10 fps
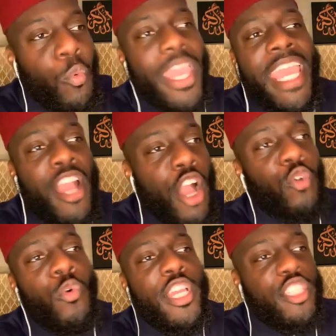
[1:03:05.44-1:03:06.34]
we are
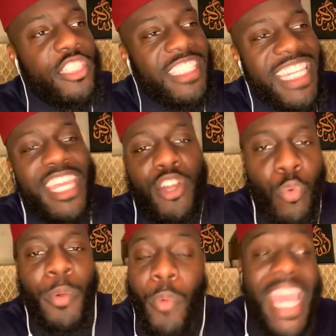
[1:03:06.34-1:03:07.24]
going
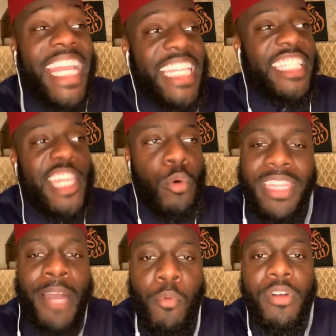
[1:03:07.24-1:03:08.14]
to we can deal
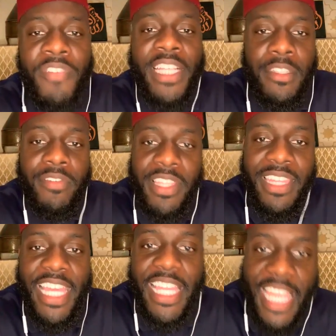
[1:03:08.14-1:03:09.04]
with that more effectively
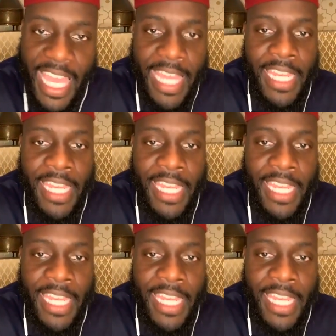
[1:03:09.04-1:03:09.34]
than they can.